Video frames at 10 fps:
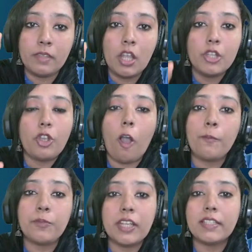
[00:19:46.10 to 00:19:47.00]
So
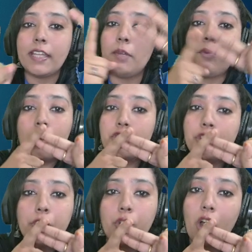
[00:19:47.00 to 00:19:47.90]
object and motion
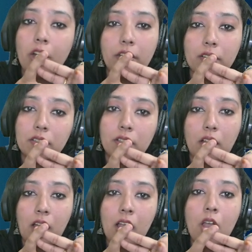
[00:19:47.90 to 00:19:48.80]
you got.
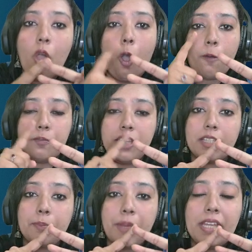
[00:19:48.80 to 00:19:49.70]

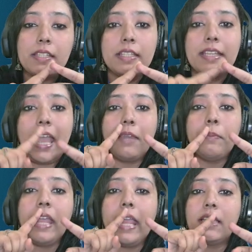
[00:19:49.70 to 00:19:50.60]
Object means it can
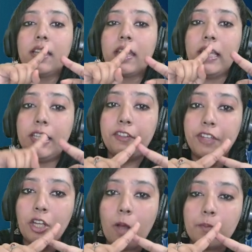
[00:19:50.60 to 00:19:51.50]
be either a
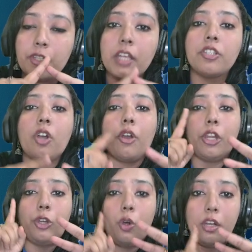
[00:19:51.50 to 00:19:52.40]
living object or a
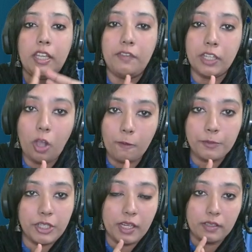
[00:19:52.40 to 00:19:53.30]
non-living
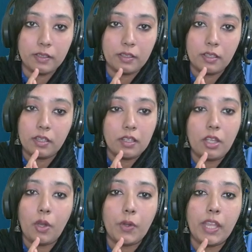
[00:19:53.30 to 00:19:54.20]
object.
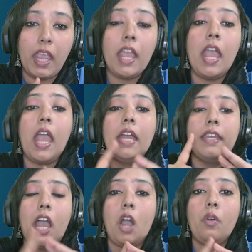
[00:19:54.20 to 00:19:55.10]
Okay.
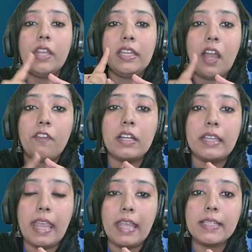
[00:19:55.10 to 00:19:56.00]
Now in our
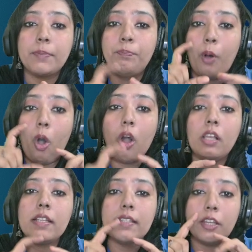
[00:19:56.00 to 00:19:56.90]
case, ball
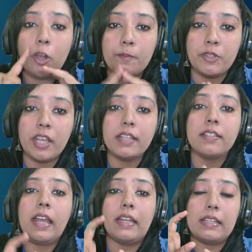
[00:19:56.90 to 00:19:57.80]
is an object,
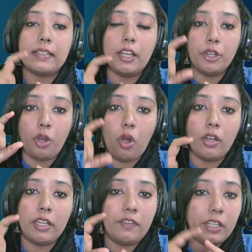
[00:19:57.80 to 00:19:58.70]
that is a
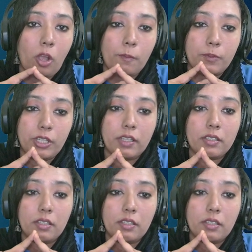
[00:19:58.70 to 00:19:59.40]
non-living object.